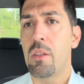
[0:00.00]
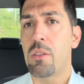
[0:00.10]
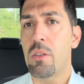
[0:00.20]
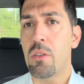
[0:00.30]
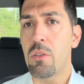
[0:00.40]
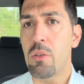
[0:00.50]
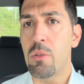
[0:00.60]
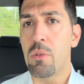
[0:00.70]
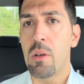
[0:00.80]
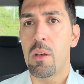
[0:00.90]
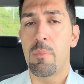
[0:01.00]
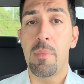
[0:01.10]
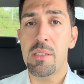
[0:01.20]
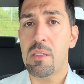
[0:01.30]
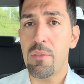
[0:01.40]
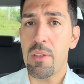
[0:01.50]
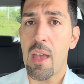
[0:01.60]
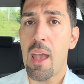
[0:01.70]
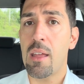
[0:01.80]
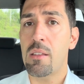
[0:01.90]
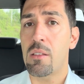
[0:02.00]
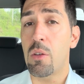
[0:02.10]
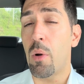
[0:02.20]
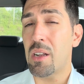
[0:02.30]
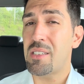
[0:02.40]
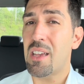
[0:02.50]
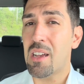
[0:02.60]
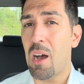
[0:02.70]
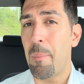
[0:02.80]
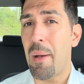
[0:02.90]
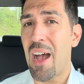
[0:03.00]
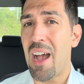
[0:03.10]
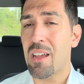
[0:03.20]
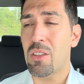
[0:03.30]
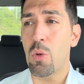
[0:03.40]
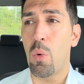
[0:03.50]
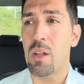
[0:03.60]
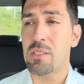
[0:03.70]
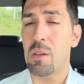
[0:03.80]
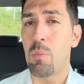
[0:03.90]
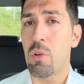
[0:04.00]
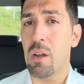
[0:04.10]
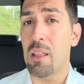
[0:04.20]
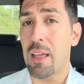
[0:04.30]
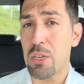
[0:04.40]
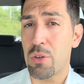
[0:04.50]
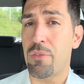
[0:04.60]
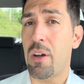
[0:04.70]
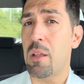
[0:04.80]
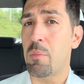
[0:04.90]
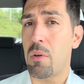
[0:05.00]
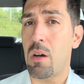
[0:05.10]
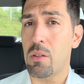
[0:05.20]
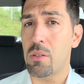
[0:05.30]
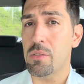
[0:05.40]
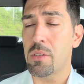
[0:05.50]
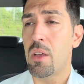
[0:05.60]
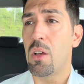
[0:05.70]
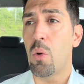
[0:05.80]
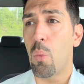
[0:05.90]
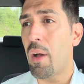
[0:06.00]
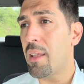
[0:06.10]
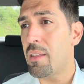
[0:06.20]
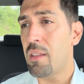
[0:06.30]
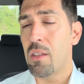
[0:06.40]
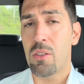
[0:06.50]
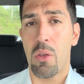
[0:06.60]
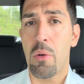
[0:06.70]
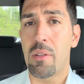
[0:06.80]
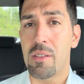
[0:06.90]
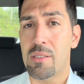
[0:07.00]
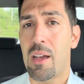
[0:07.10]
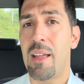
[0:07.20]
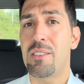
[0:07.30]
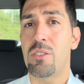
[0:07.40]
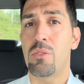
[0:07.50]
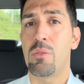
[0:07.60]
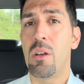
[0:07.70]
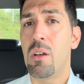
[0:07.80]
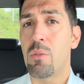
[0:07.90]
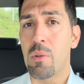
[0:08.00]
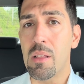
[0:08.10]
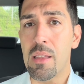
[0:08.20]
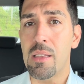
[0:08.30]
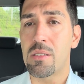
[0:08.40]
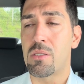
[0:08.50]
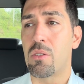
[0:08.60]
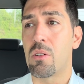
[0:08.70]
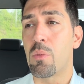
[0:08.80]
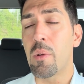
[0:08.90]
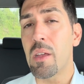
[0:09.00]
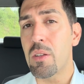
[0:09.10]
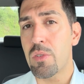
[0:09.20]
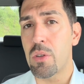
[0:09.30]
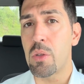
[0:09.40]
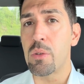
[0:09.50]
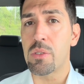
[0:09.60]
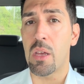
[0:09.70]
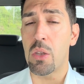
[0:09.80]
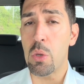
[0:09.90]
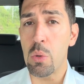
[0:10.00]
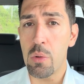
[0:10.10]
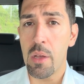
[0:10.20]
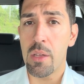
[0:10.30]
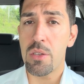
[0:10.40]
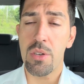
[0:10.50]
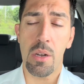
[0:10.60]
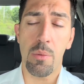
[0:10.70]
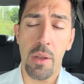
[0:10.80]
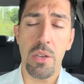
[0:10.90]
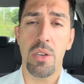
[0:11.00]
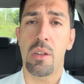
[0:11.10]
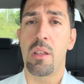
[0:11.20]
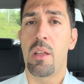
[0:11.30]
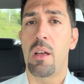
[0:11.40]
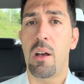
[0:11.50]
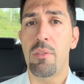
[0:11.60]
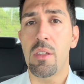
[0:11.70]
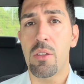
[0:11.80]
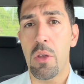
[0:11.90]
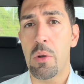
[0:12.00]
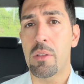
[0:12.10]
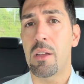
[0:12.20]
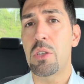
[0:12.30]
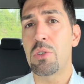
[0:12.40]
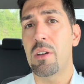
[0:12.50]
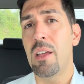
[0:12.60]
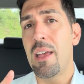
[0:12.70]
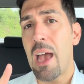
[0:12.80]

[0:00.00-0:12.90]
Do you miss the V8? Do you want to see it come back? Do you want some more electrified models when Toyota decides to release or reintroduce a new generation of the Toyota Tundra?